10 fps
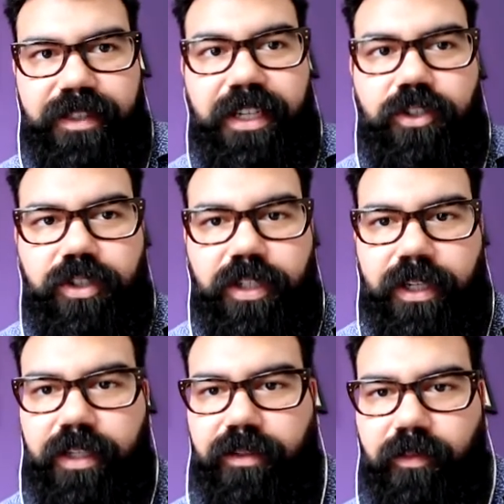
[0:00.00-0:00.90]
teach
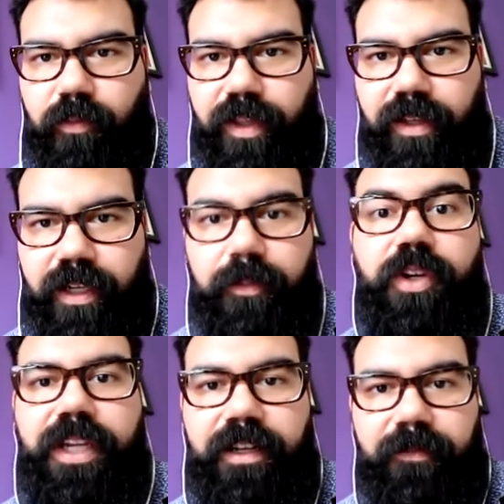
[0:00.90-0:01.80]
with a
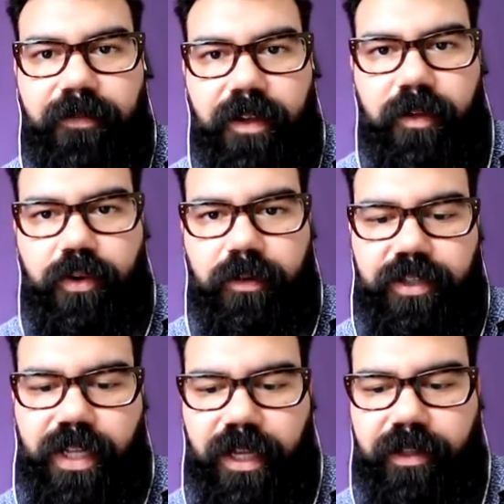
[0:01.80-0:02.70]
communicative
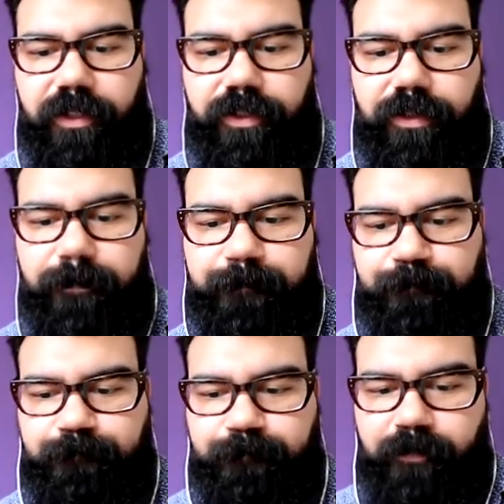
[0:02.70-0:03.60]
approach to English.
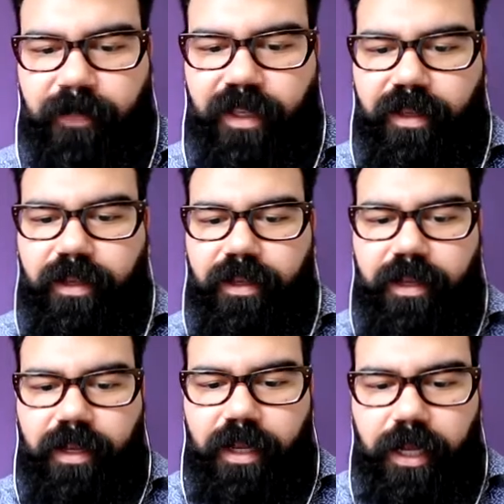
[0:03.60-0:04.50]

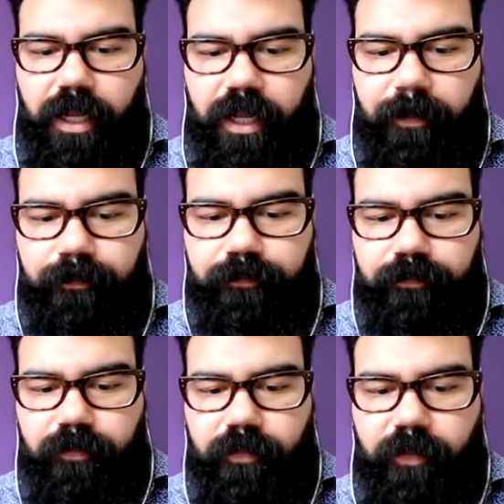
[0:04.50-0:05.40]
Um,
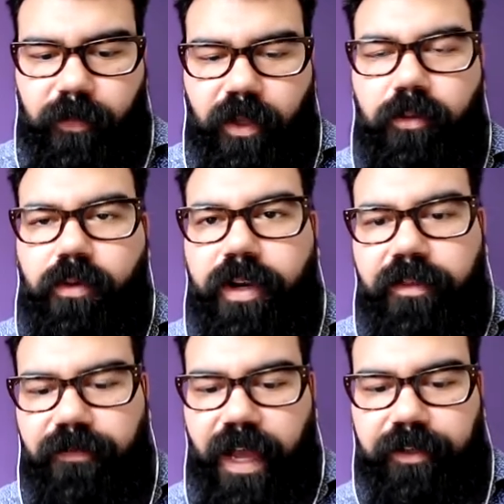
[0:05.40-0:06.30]

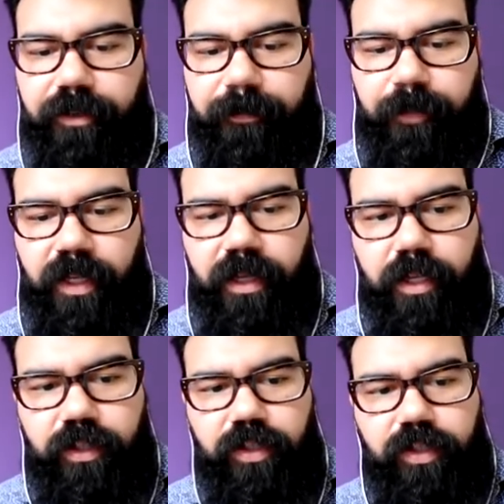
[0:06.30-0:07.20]
Another factor.
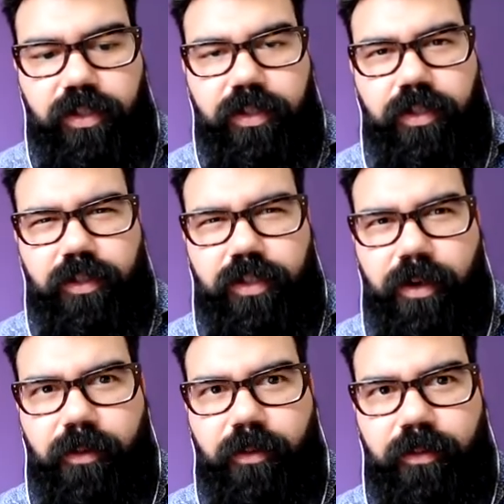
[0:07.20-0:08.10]

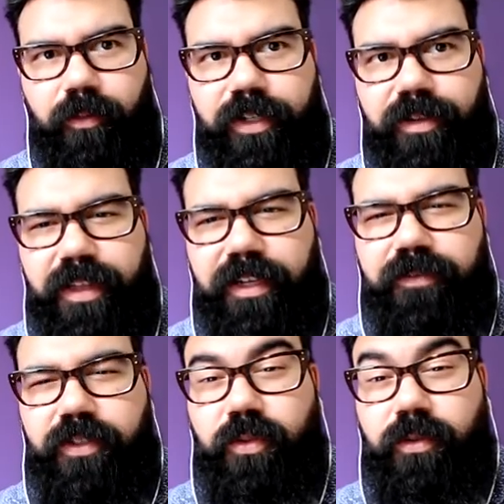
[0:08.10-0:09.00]
So when you think
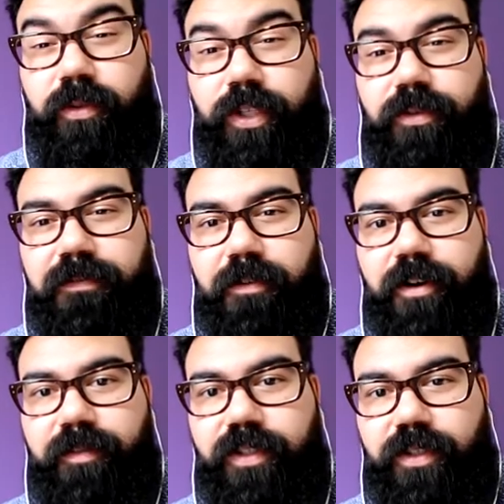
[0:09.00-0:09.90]
of school
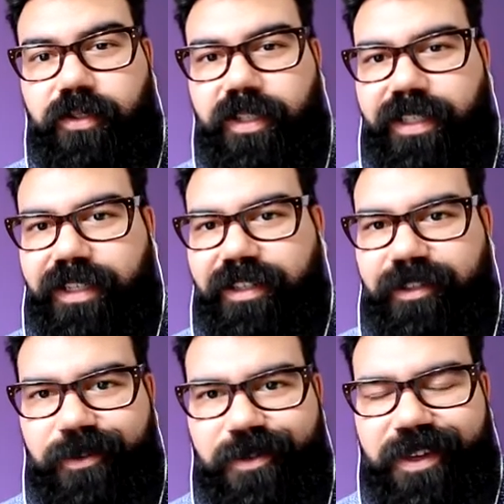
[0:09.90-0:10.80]
uniforms, usually
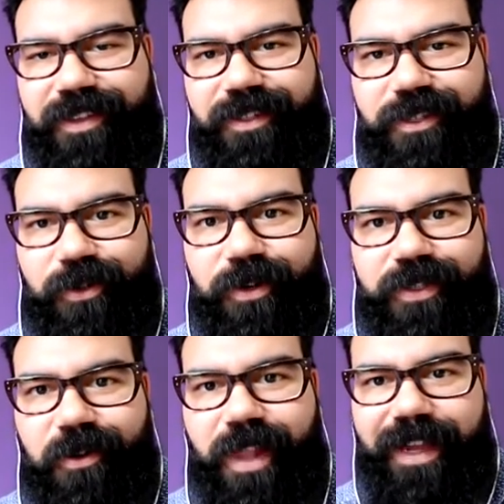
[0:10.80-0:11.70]
you think that
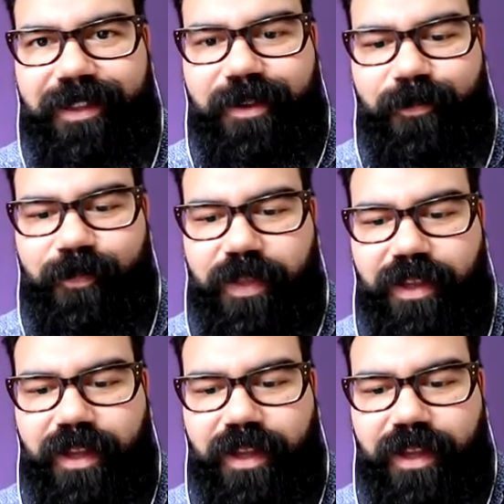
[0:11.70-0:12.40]
students don't like them,